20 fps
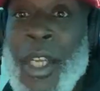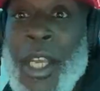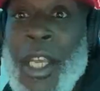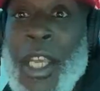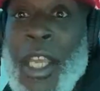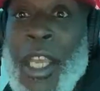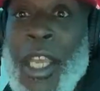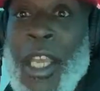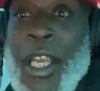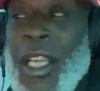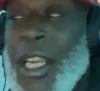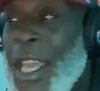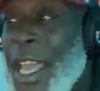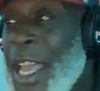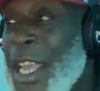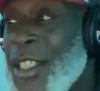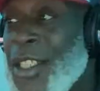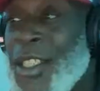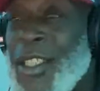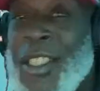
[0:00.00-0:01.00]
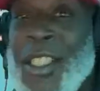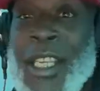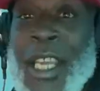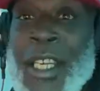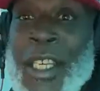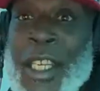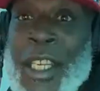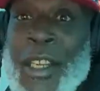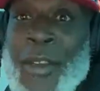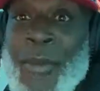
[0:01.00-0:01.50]
in classes than I
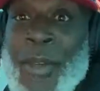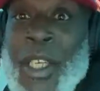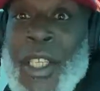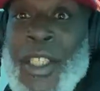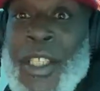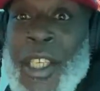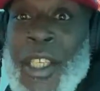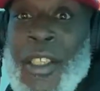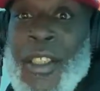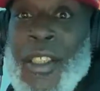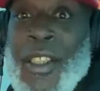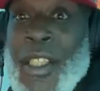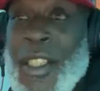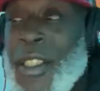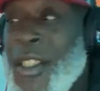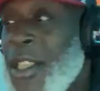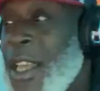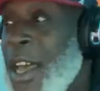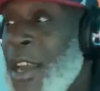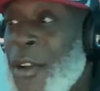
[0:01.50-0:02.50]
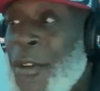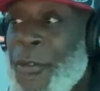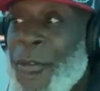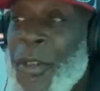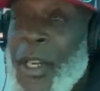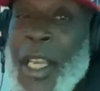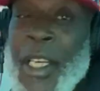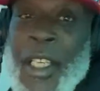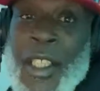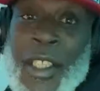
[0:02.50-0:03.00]
did with the teachers because I don't feel
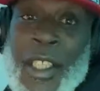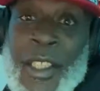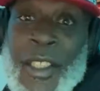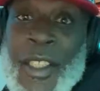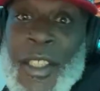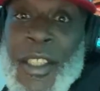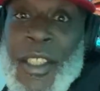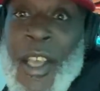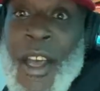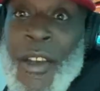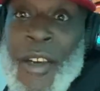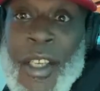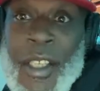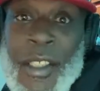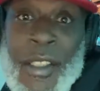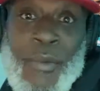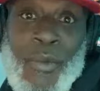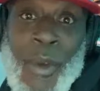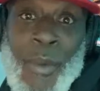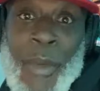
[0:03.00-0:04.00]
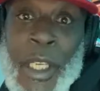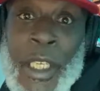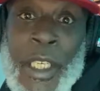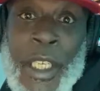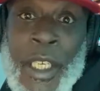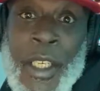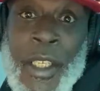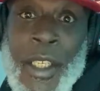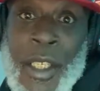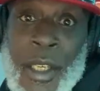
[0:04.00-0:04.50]
like the teachers taught us what we
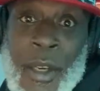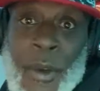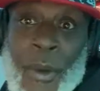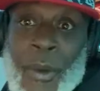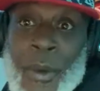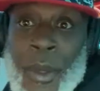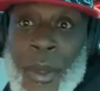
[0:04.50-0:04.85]
needed to know.